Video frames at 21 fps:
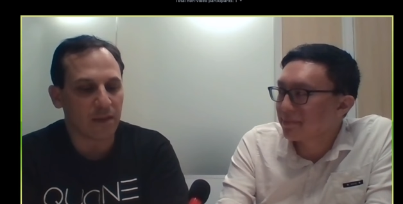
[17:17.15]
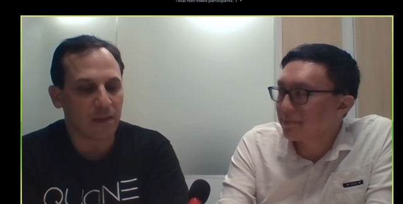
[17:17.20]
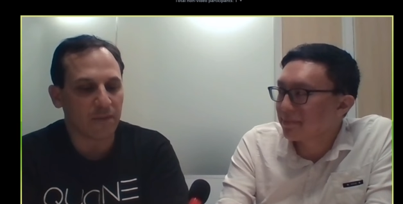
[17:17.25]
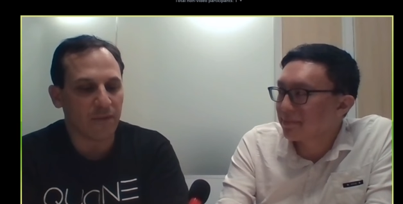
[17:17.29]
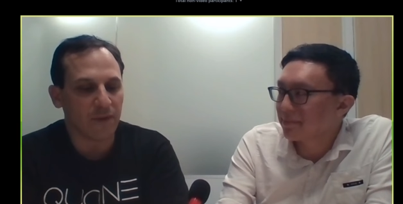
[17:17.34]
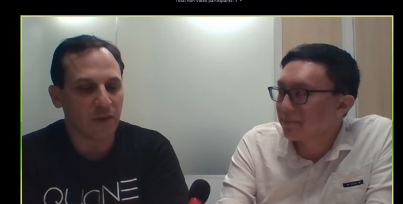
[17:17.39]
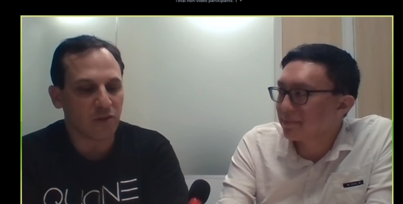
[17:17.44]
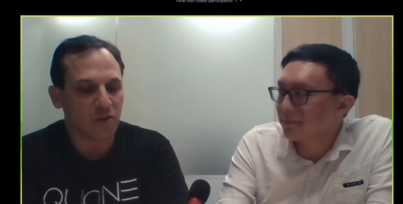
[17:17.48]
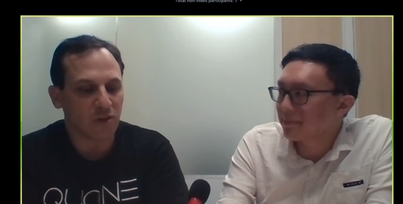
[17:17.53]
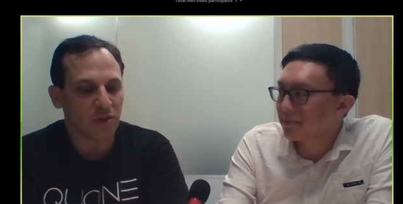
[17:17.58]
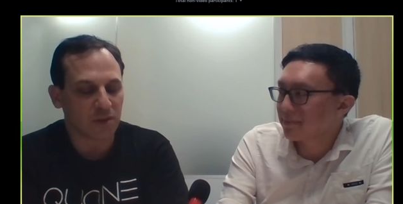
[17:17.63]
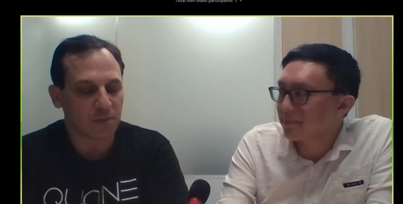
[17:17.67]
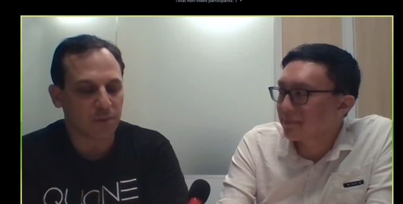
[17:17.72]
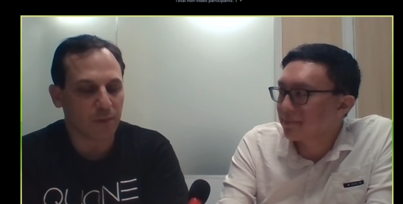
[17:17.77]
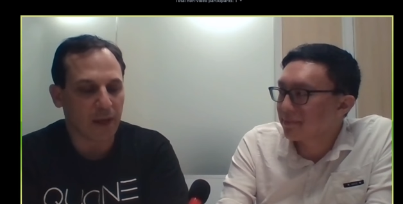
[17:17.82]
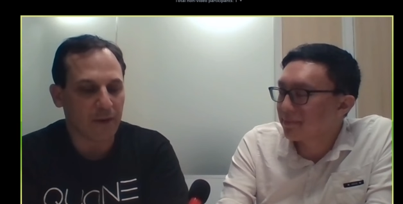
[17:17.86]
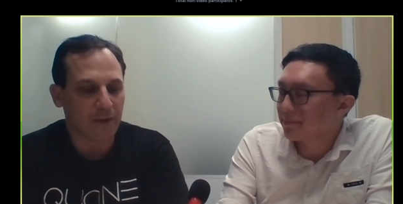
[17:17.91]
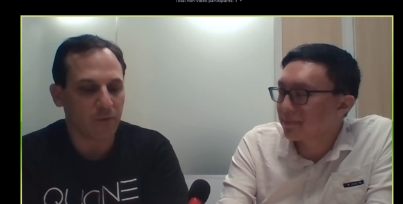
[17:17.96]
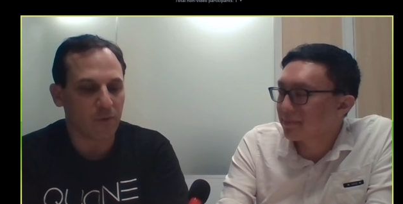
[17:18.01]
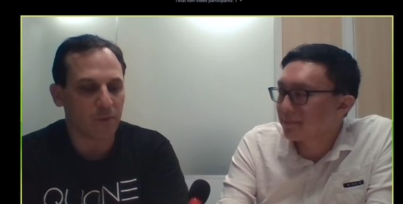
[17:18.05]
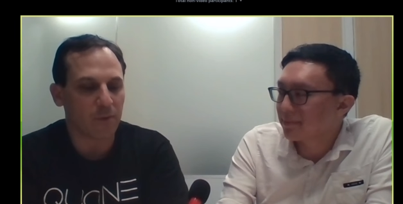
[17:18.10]
Speaker 1: the FinTrucks
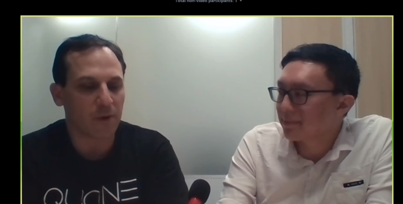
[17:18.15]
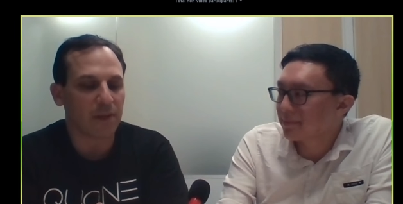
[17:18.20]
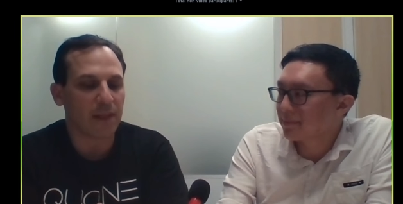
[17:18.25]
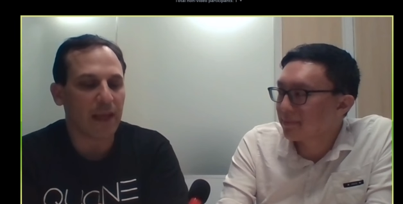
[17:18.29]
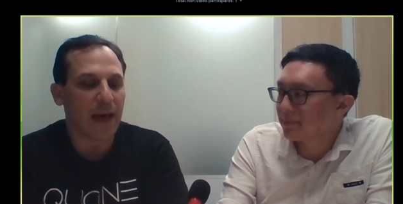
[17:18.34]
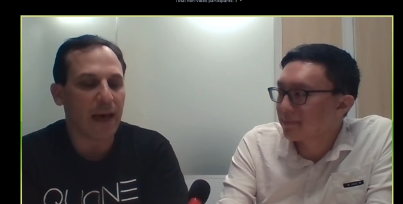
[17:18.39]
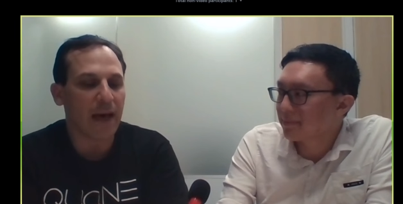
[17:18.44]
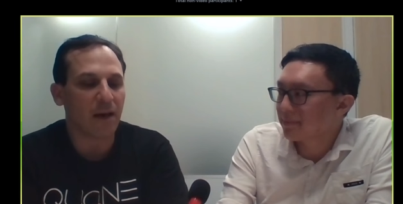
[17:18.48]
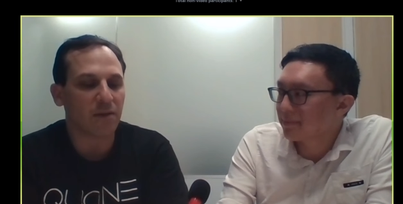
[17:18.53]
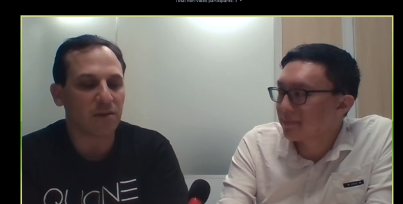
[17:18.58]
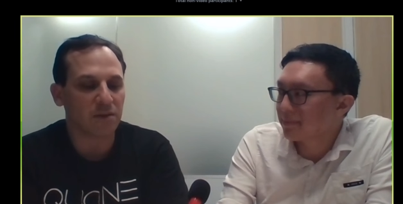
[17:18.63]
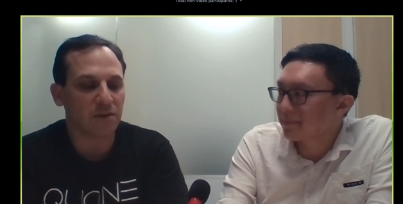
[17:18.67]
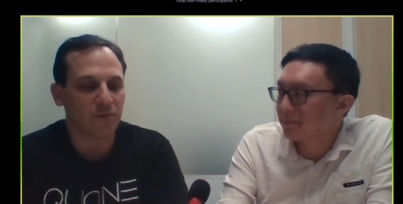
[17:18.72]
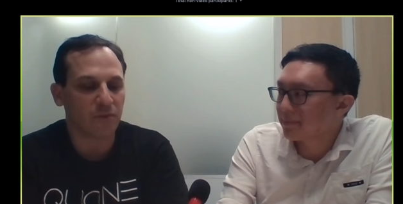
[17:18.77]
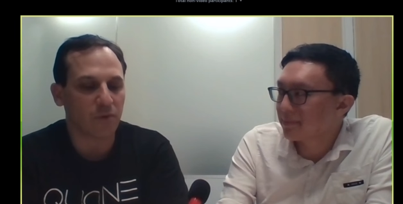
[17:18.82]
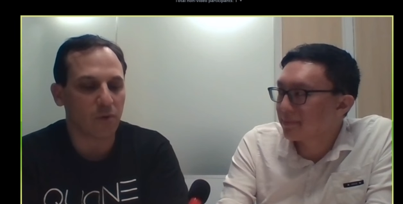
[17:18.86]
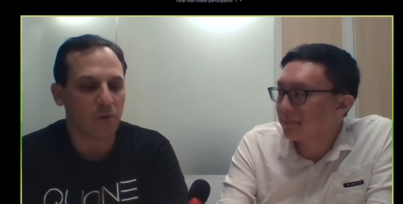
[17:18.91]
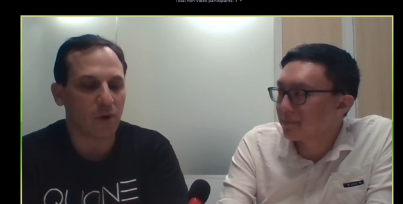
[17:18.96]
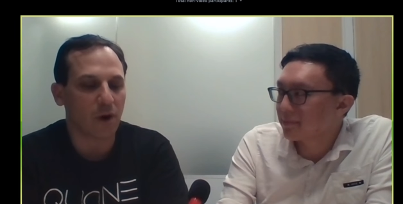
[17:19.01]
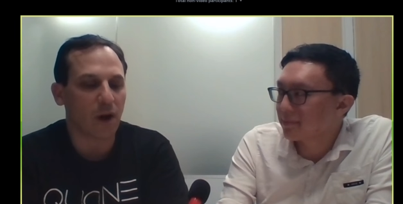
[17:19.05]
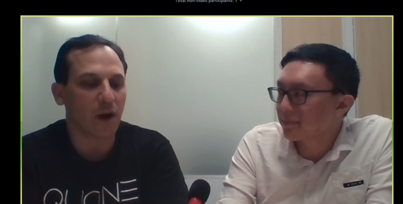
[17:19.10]
platform allows
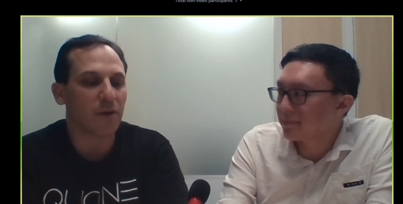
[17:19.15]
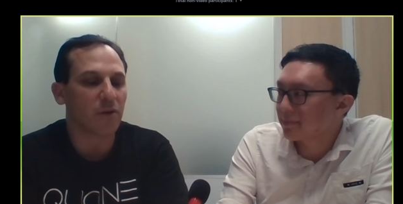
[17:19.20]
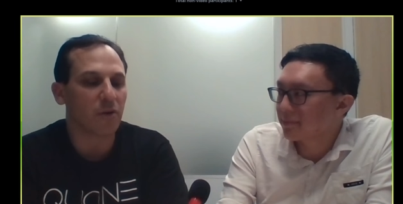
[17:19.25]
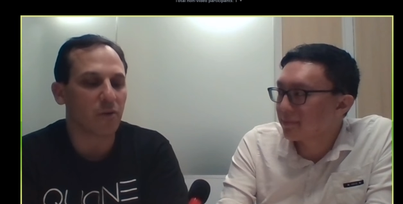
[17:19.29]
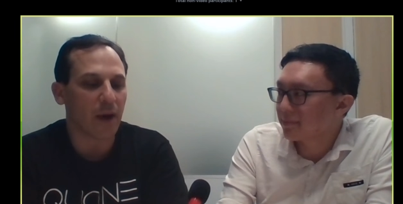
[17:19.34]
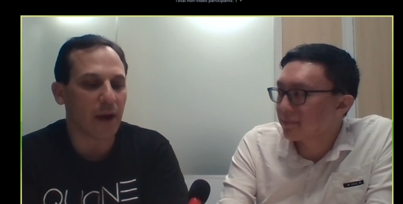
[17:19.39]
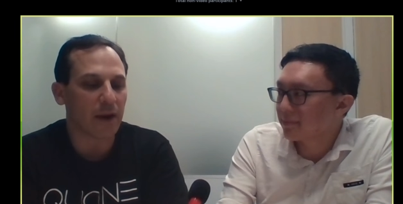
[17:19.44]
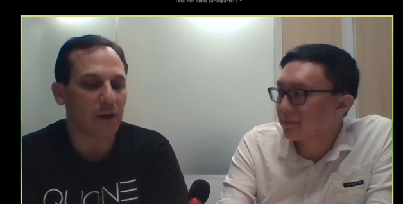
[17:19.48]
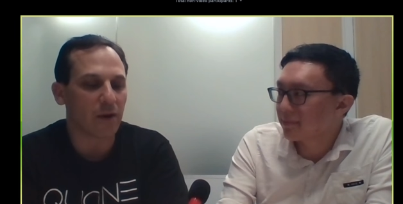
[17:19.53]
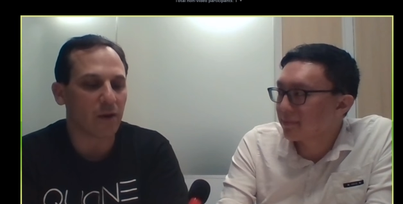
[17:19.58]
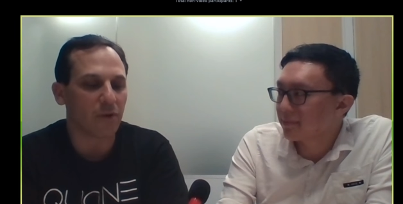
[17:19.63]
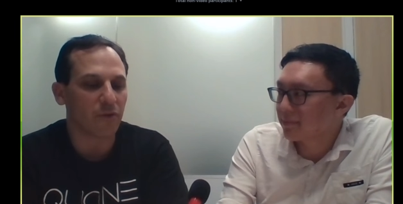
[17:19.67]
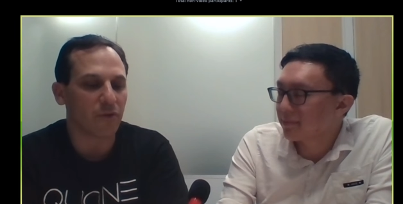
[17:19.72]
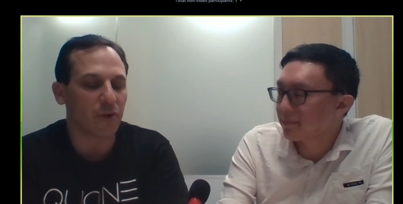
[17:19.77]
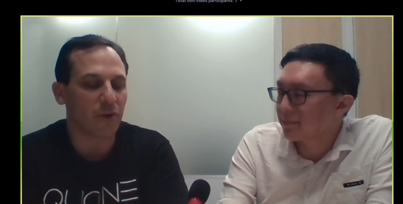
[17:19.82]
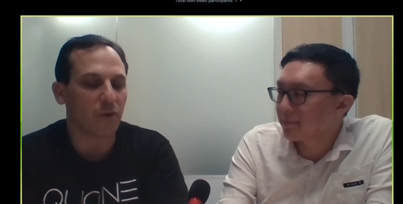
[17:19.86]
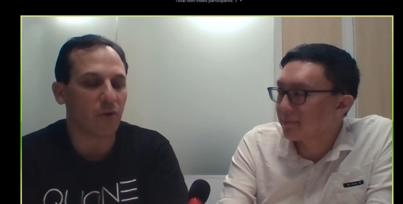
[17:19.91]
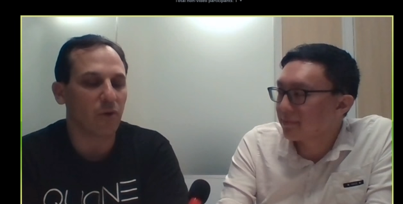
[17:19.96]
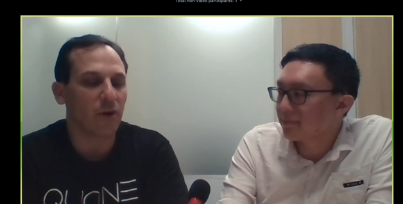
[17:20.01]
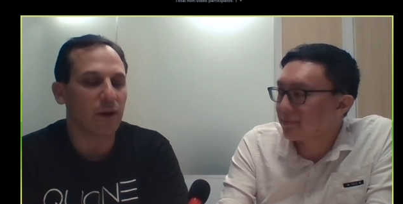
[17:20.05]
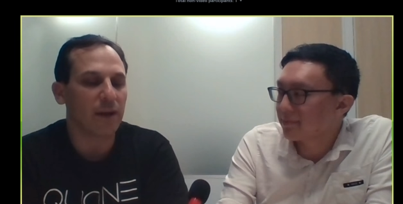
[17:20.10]
for underwriters
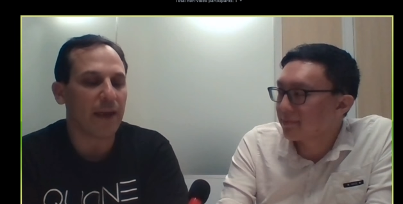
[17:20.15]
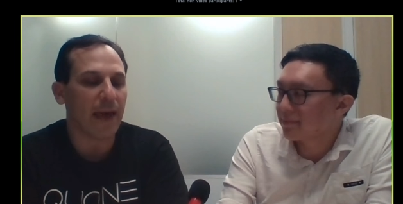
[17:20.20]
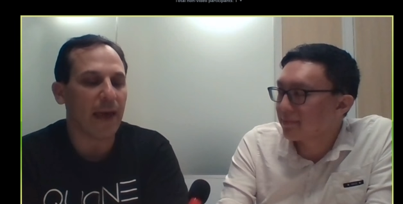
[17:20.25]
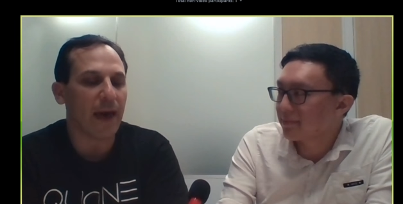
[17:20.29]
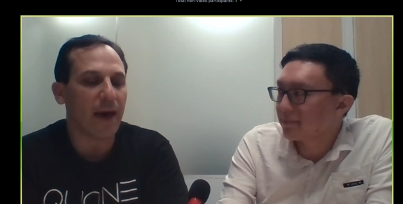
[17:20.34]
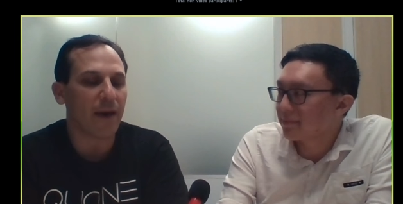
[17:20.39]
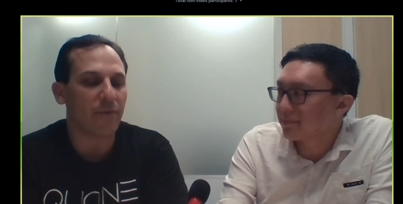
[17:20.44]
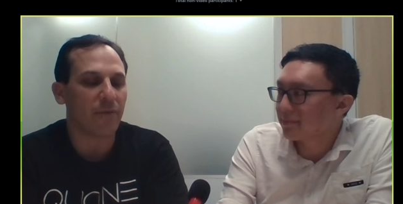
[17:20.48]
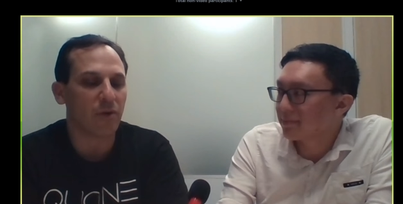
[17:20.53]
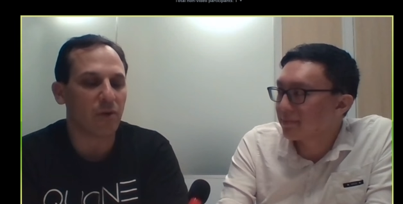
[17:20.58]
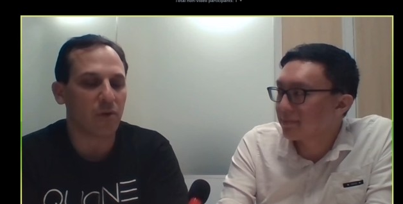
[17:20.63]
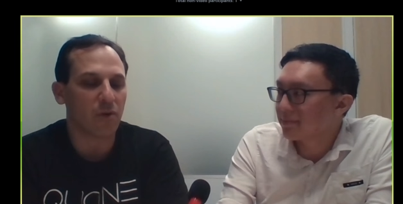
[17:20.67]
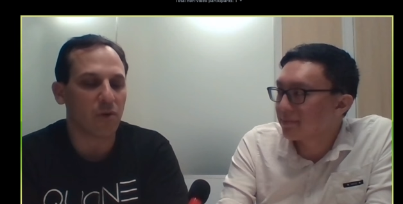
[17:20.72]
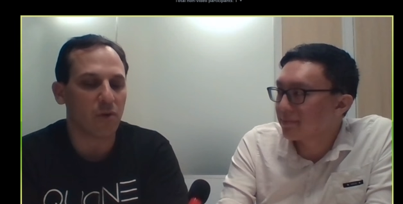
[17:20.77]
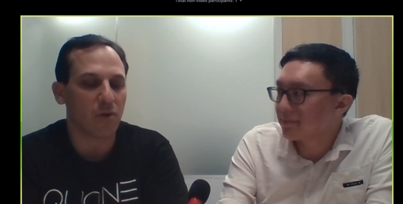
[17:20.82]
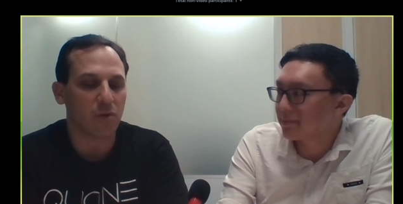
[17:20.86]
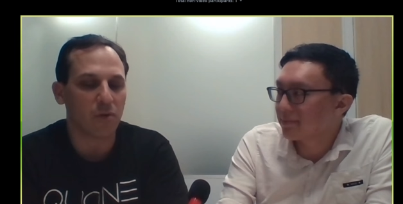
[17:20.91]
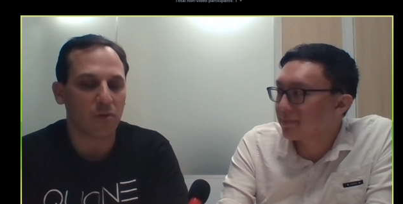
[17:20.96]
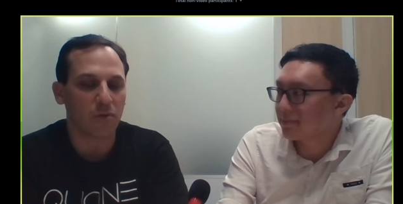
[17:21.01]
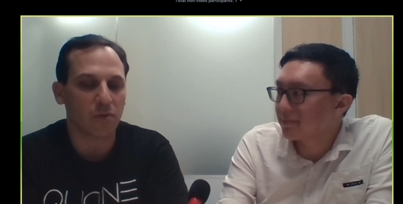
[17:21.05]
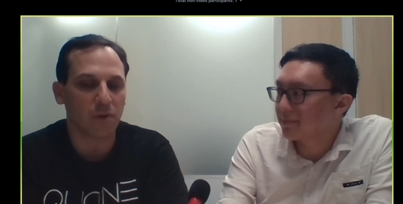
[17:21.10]
that already have their
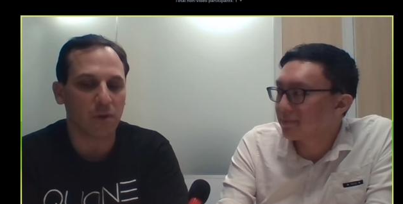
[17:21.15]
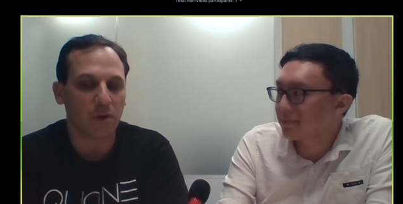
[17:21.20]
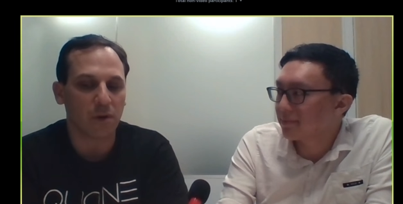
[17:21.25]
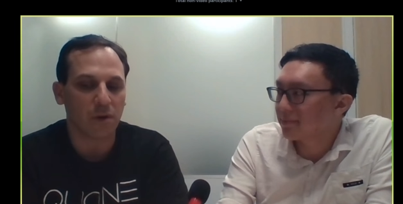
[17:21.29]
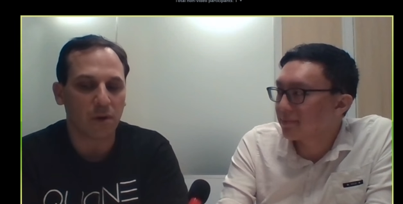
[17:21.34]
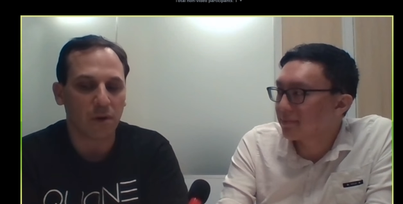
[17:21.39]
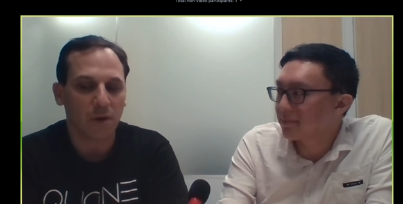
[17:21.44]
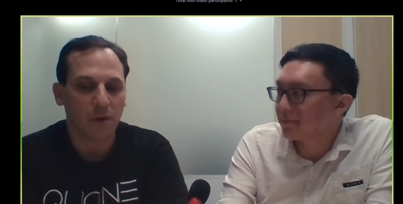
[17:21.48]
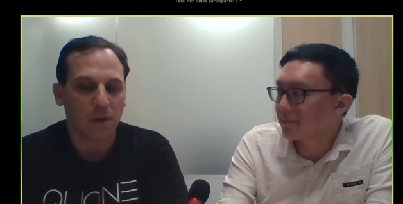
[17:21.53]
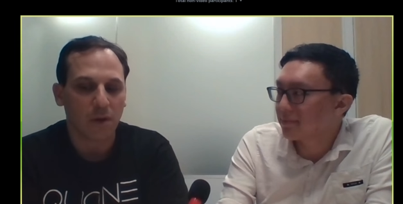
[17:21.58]
own